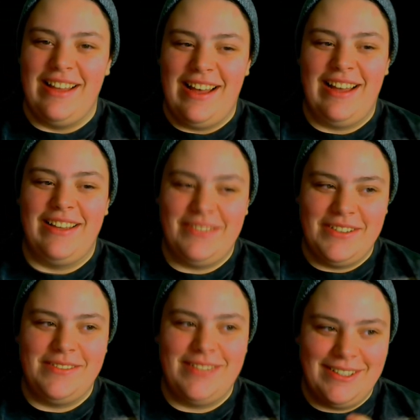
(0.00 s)
I
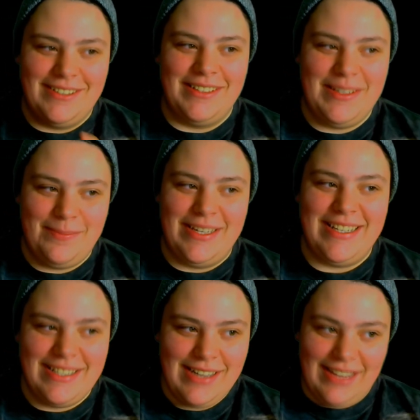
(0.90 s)
would totally be
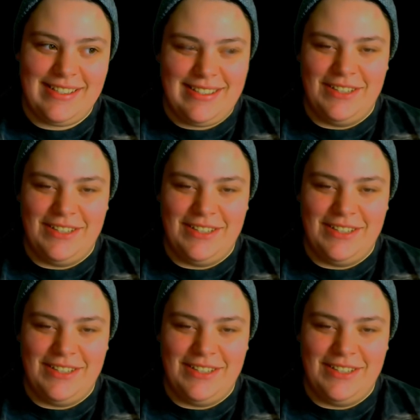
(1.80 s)
nuts